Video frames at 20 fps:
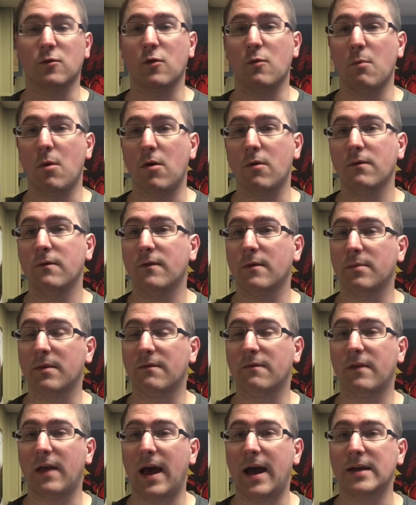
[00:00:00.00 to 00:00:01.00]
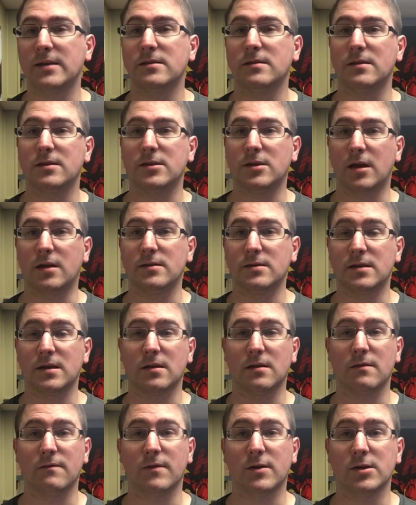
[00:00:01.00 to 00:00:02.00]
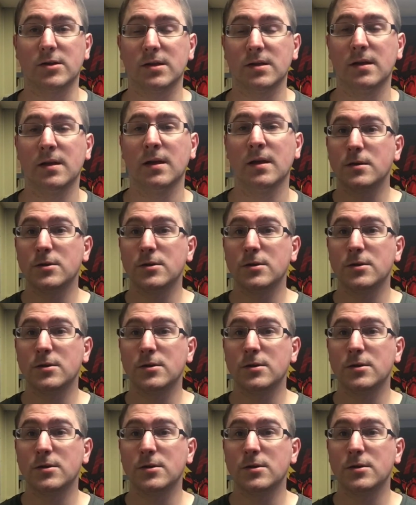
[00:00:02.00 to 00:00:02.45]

Ramon from The Flash, the shared sticker version.